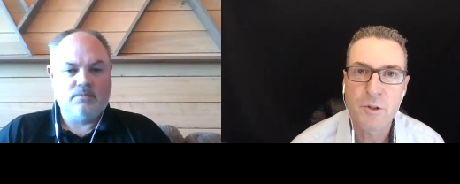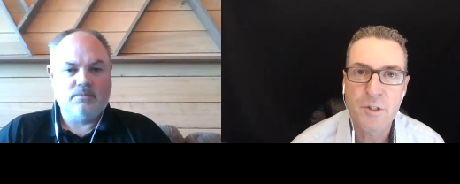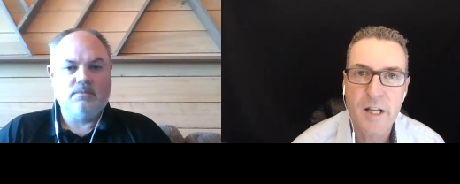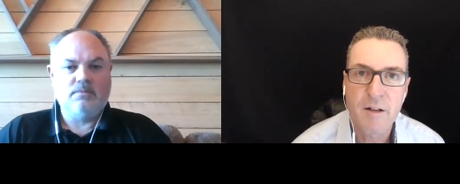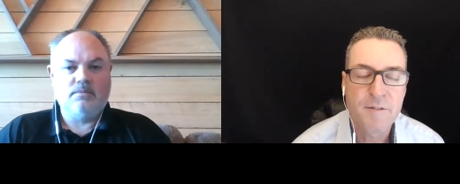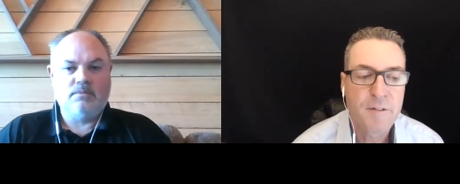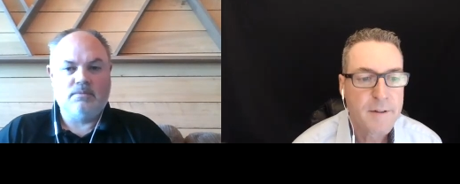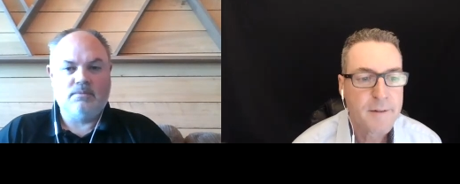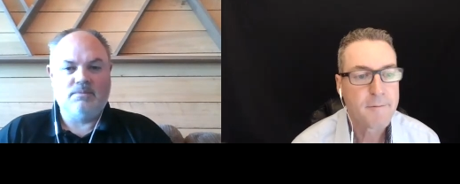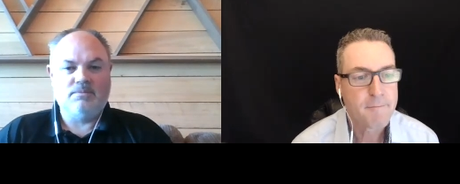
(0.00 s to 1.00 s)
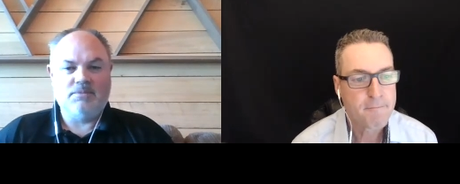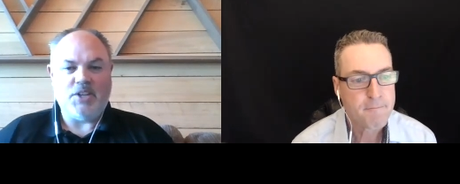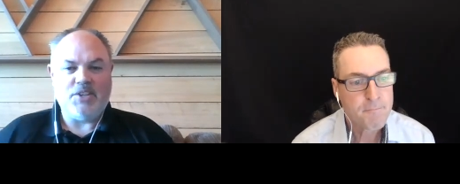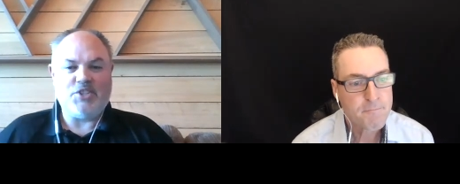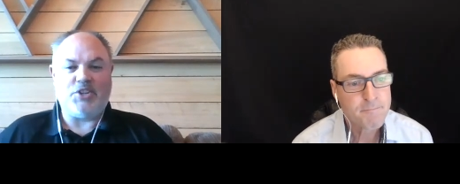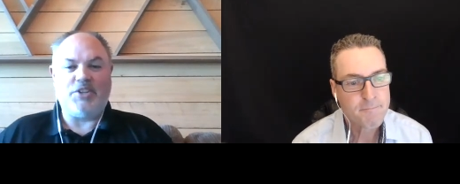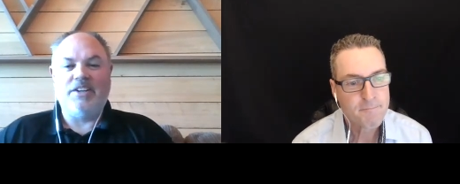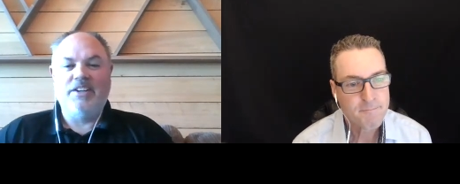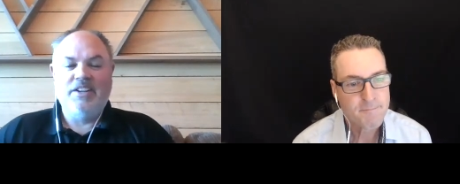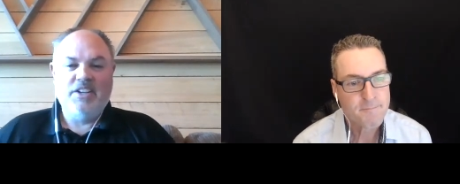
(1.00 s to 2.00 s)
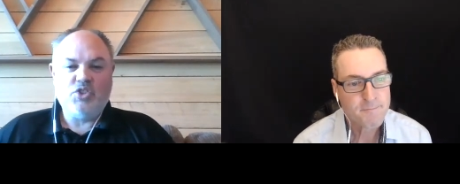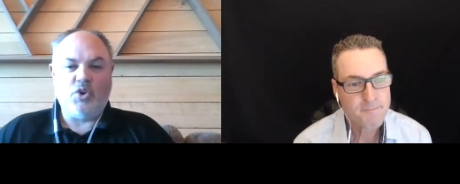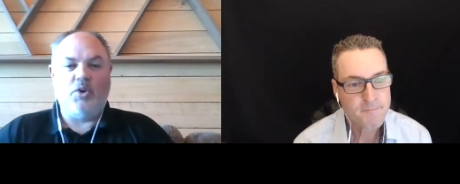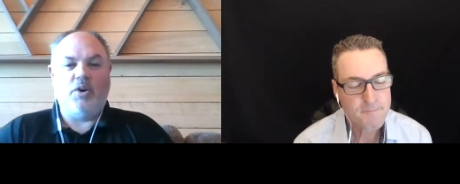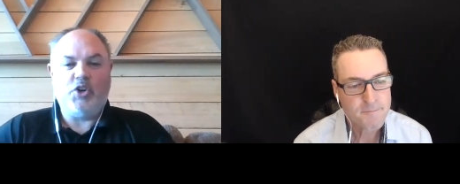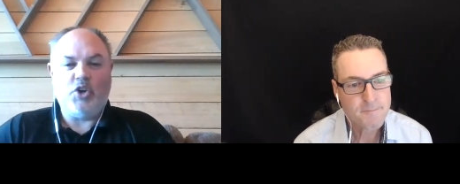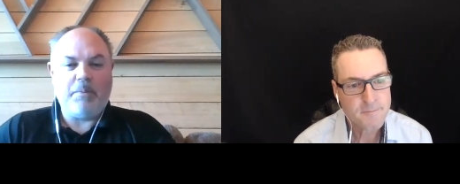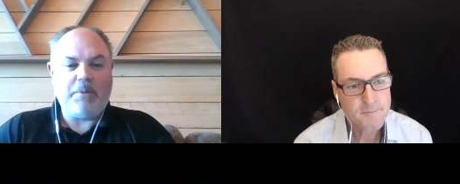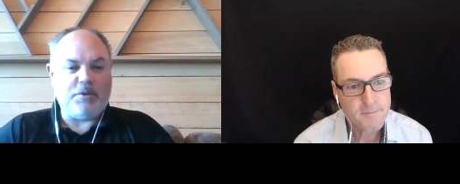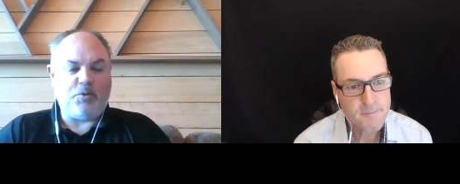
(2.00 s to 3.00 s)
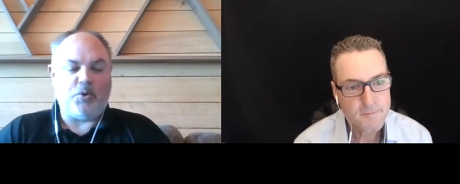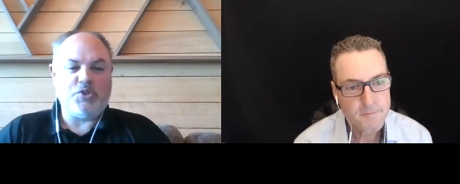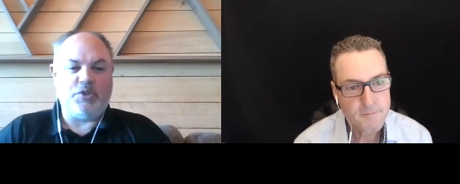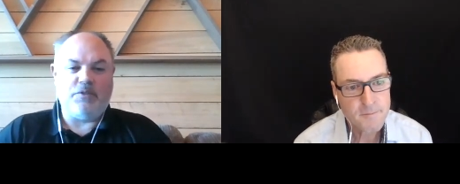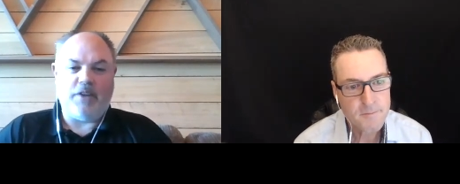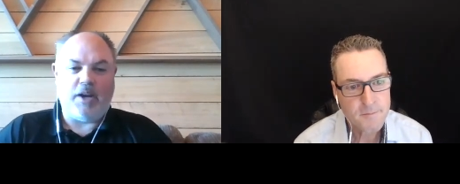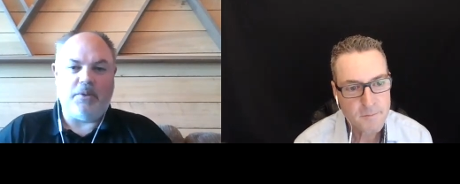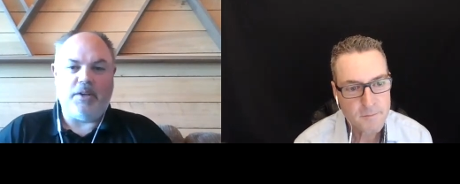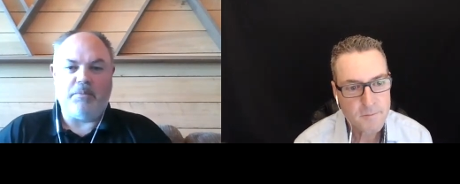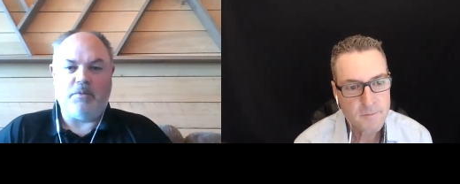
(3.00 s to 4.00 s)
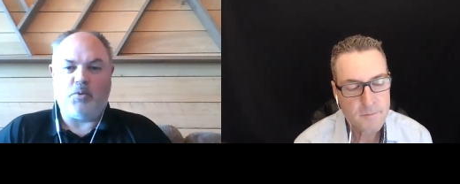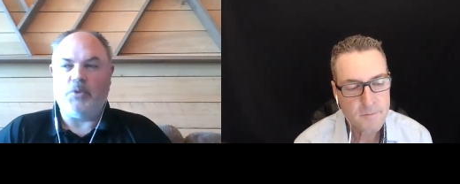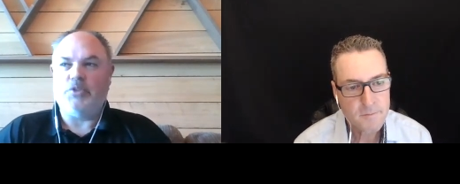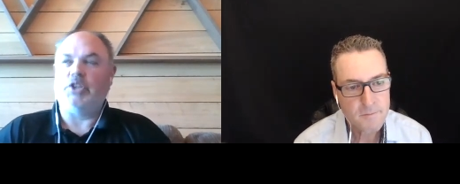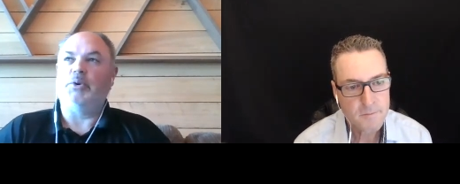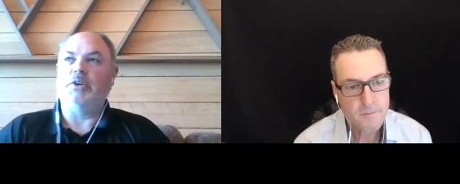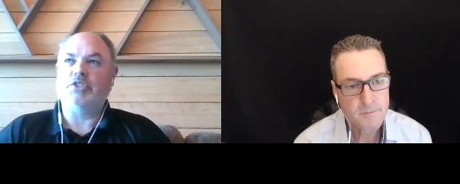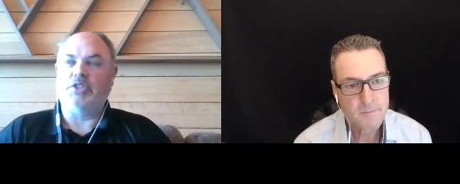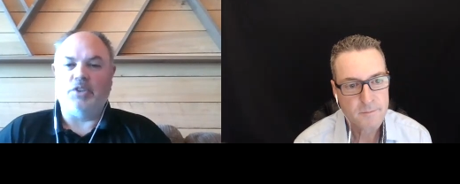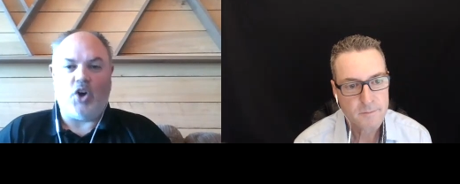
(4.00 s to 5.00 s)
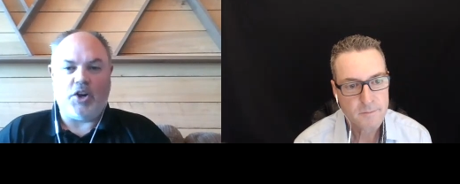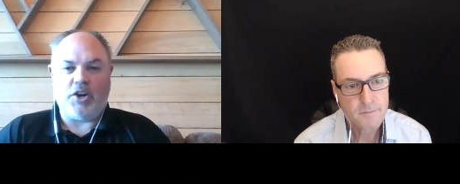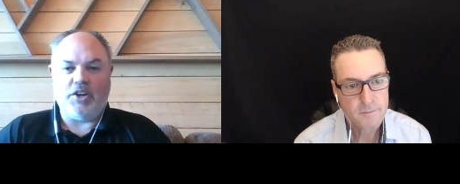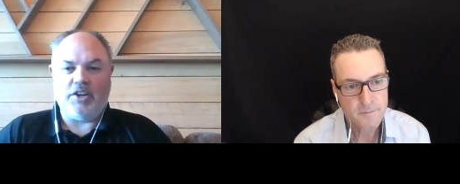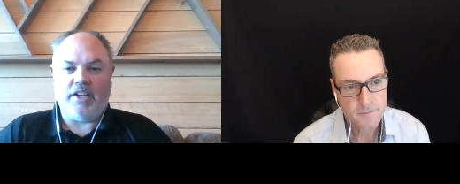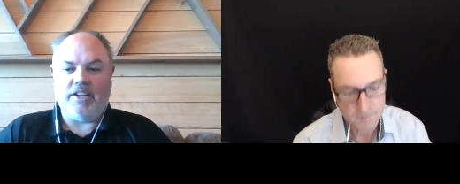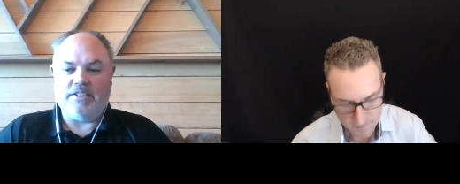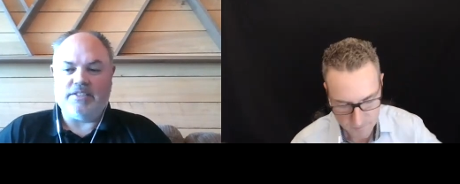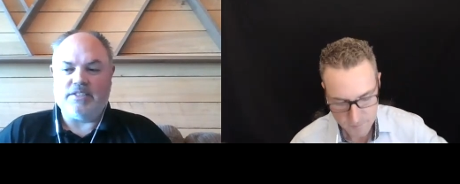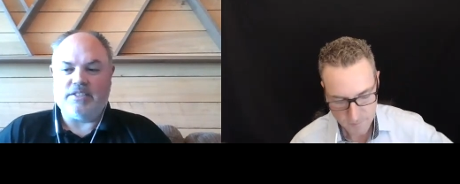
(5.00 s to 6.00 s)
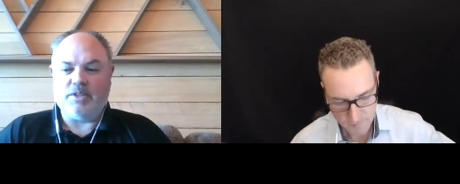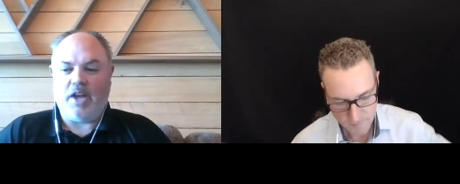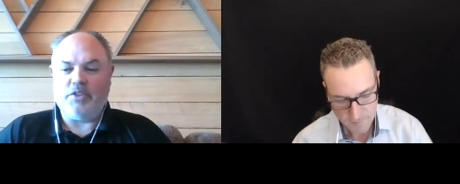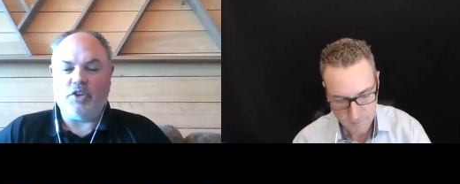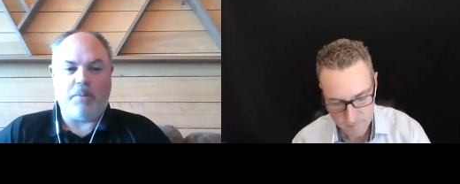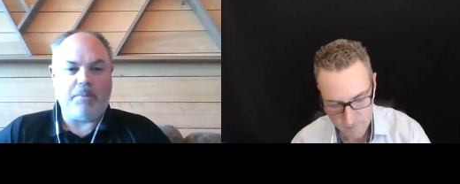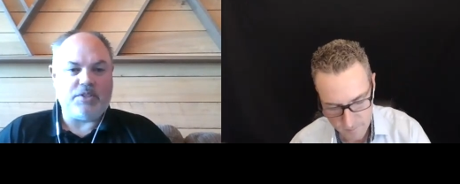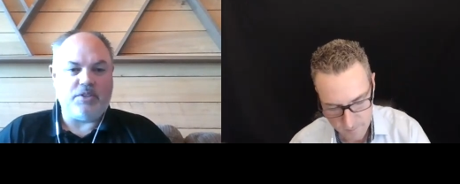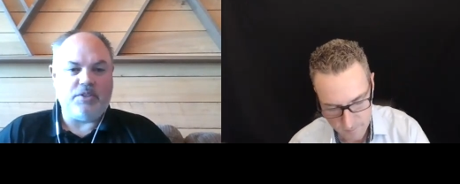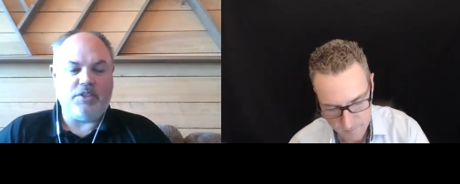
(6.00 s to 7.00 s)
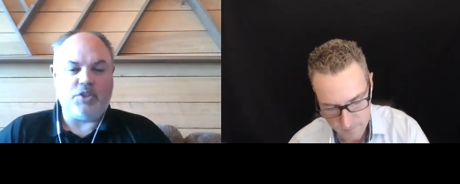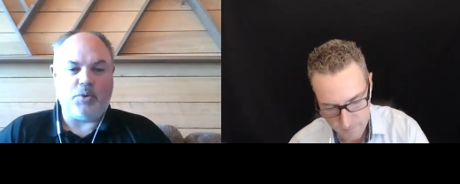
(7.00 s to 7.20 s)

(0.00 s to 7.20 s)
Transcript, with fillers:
Speaker 1: yourself.
Speaker 2: Sure. So I grew up in a forestry family. I'm a fourth generation logger and had the opportunity to